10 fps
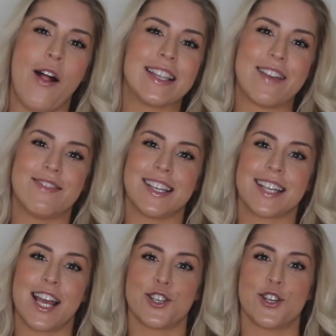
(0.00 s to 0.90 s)
Let's have a
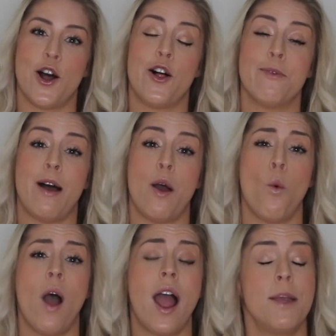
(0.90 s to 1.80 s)
discussion all
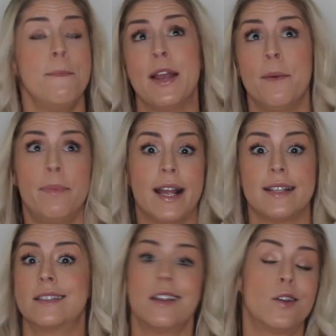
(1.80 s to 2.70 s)
about why meal
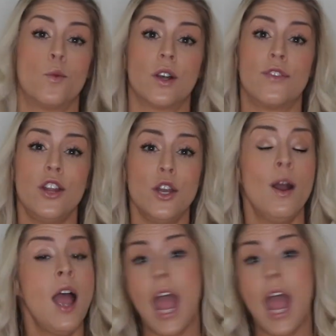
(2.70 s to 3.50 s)
plans didn't work for you.